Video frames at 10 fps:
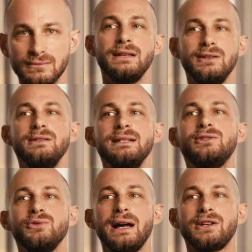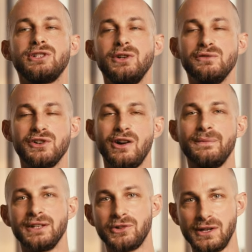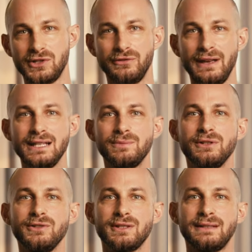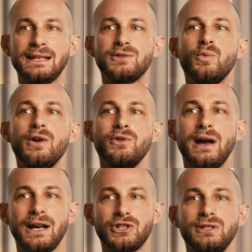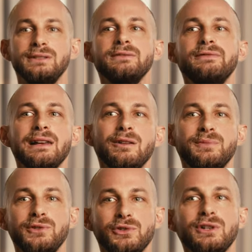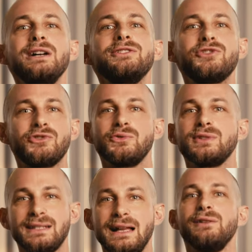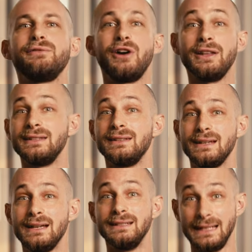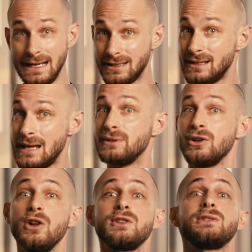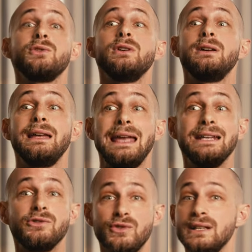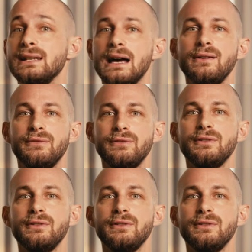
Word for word: then you need to actually overcome the cringe phase, because that's where you actually develop your true self on the internet, but also in real life,